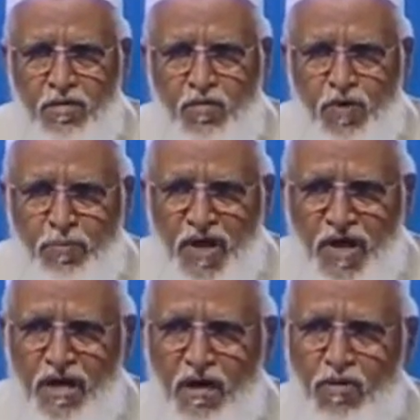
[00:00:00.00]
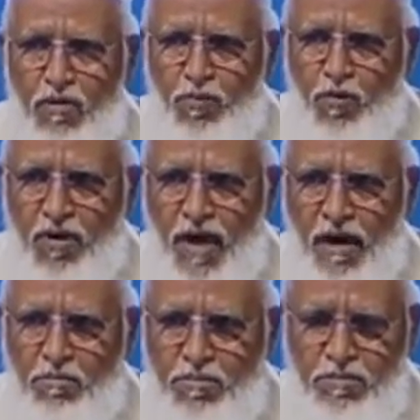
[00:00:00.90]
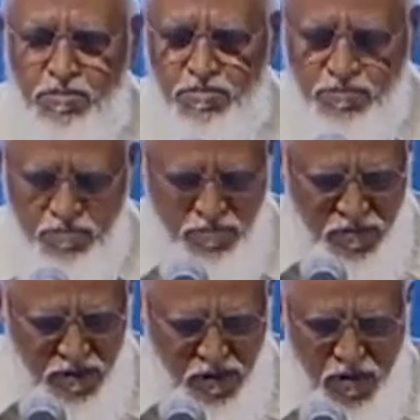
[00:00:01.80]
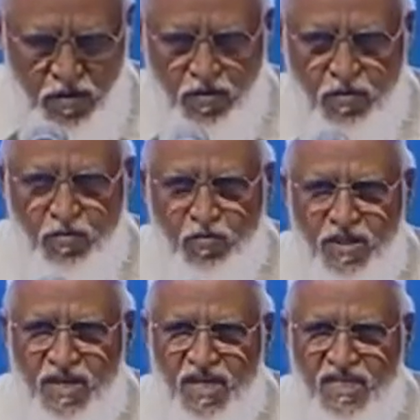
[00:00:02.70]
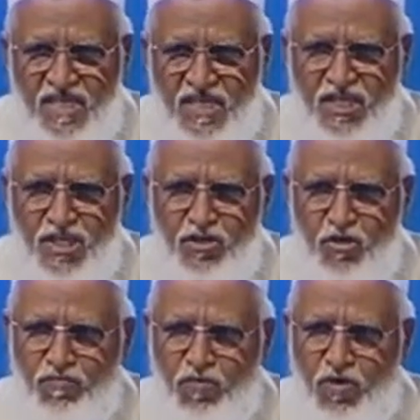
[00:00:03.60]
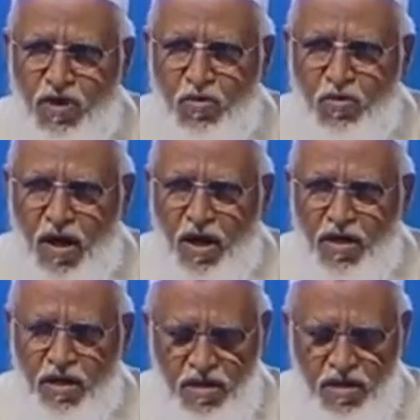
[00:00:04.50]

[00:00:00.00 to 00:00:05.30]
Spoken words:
We begin our program with the recitation of Holy Quran.